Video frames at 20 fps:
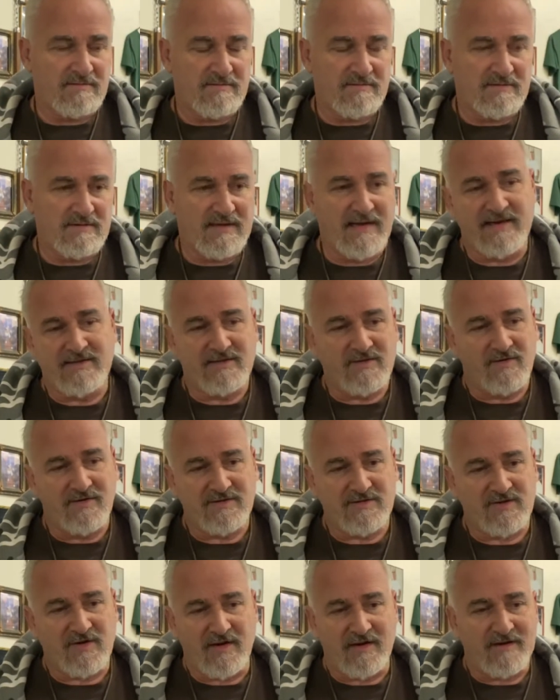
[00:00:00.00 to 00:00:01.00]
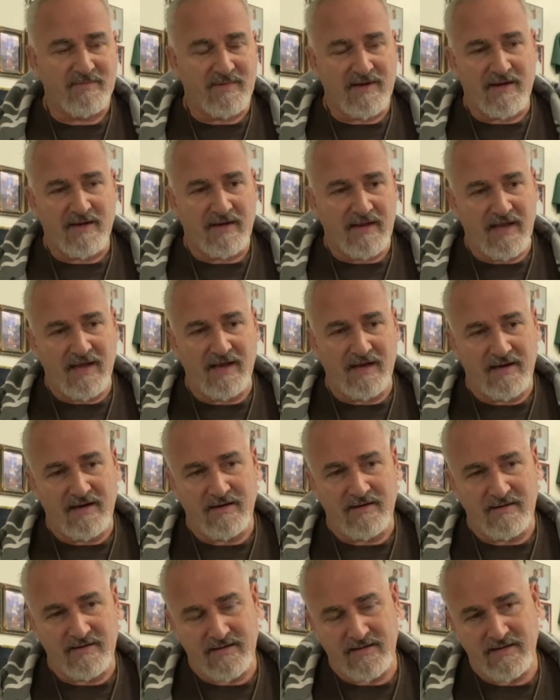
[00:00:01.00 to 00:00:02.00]
Guys always talked about
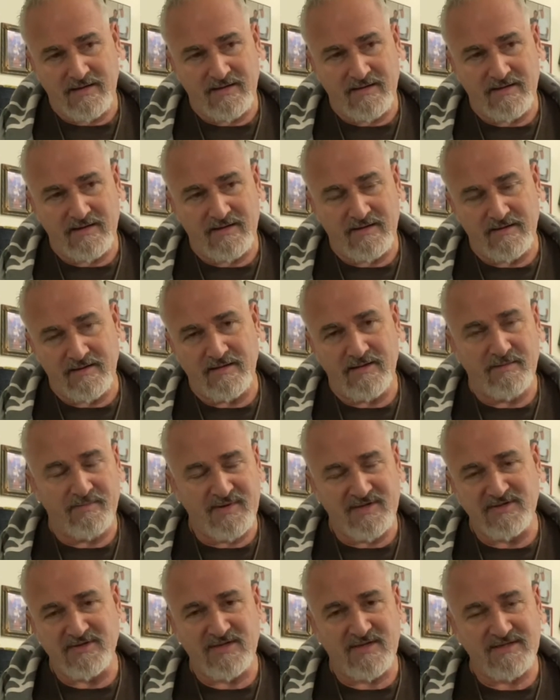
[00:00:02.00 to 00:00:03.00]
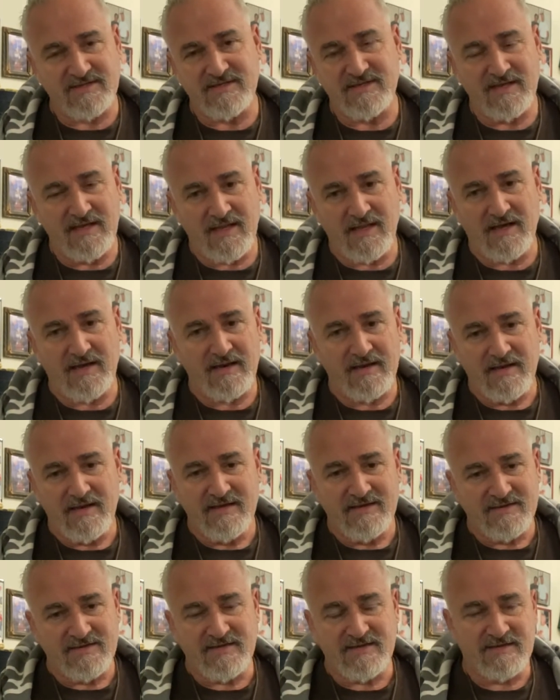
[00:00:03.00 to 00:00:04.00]
in the Pinjat Silat
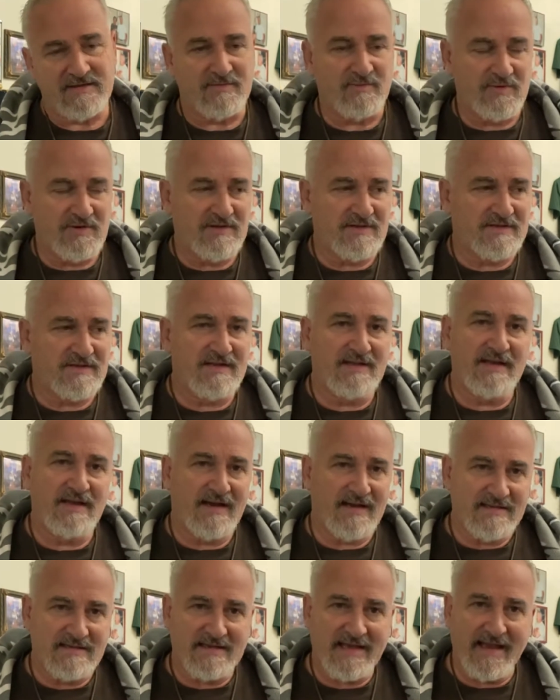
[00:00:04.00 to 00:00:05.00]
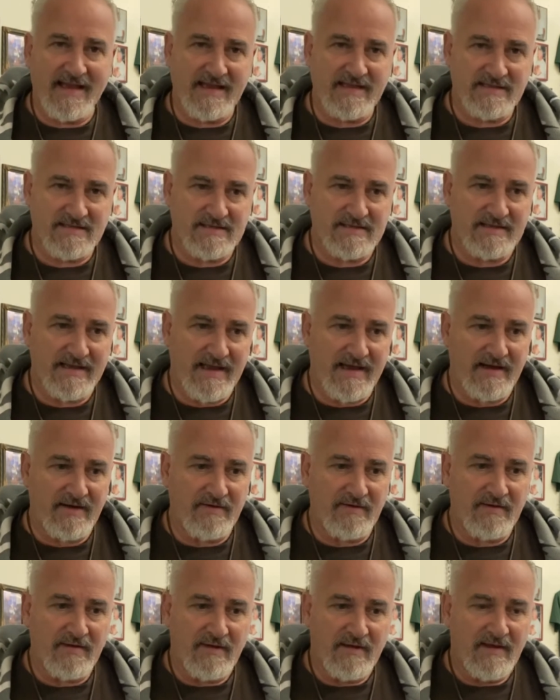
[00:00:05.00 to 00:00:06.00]
system, when you see the guy's hands
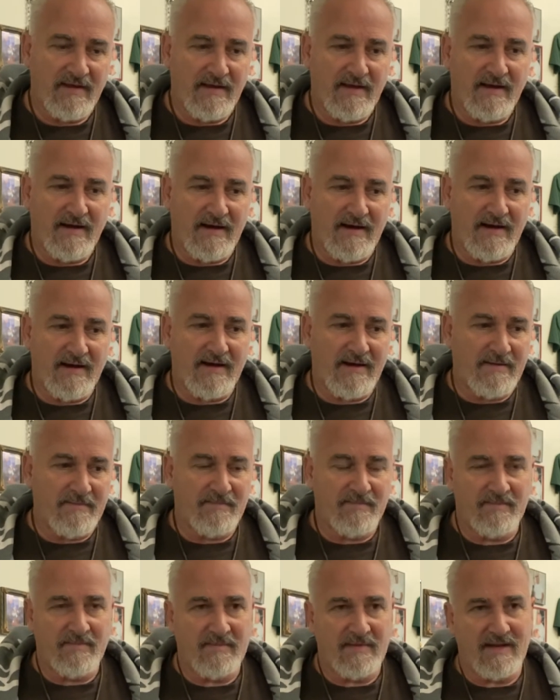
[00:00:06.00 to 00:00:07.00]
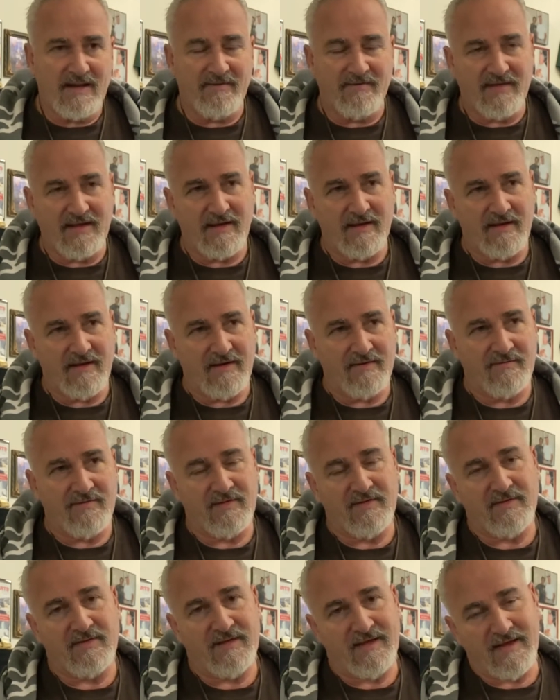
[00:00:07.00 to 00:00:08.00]
down, and if
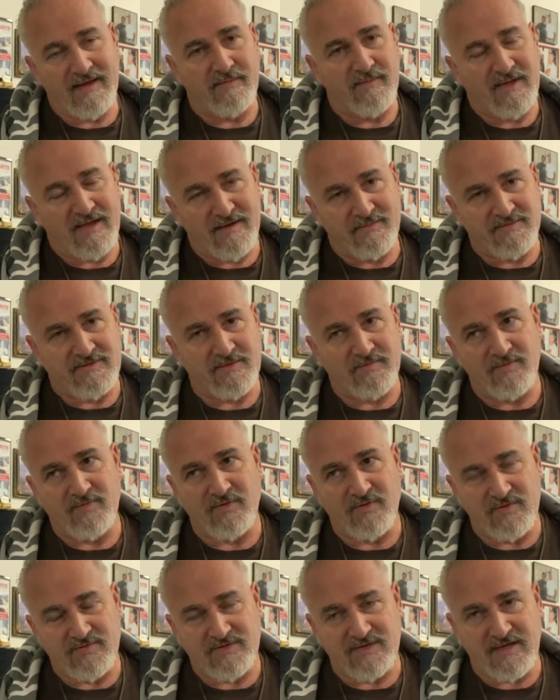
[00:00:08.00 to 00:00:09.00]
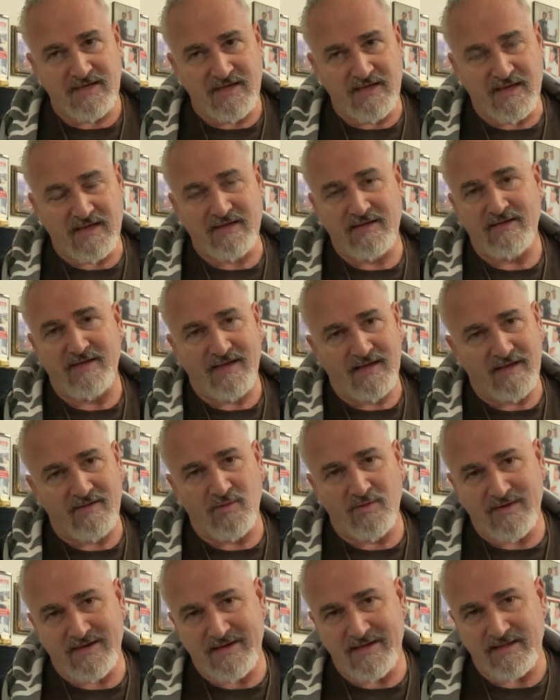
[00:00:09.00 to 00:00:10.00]
the enemy comes up and throws a kick, then they
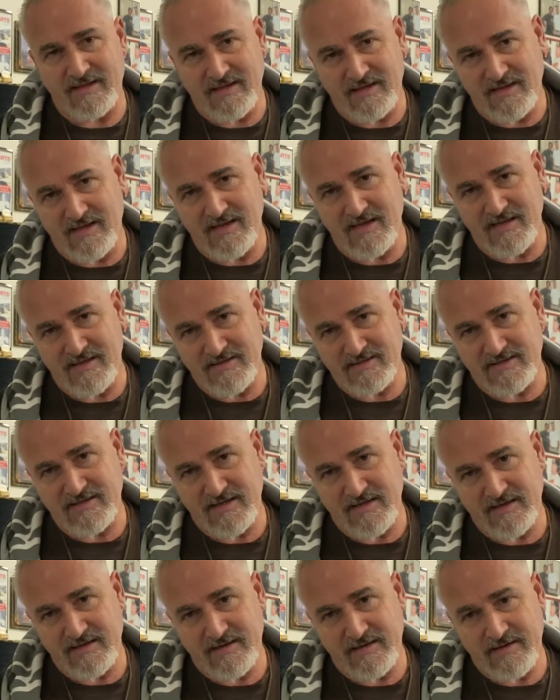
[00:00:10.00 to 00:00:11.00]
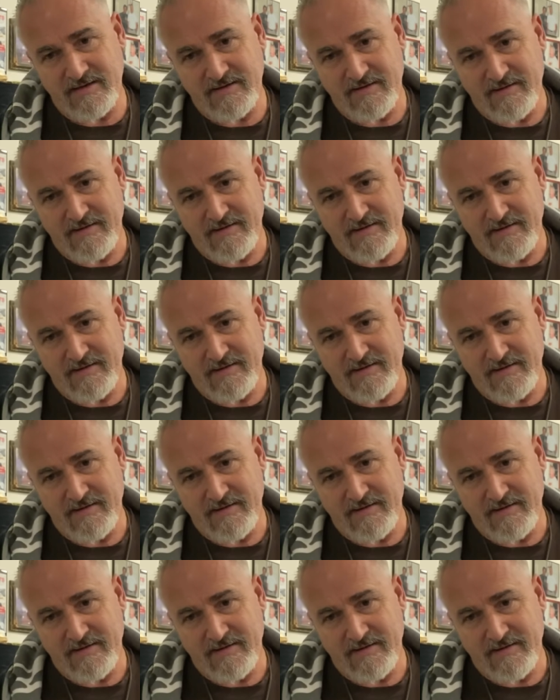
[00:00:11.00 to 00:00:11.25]
would cut the Achilles tendon.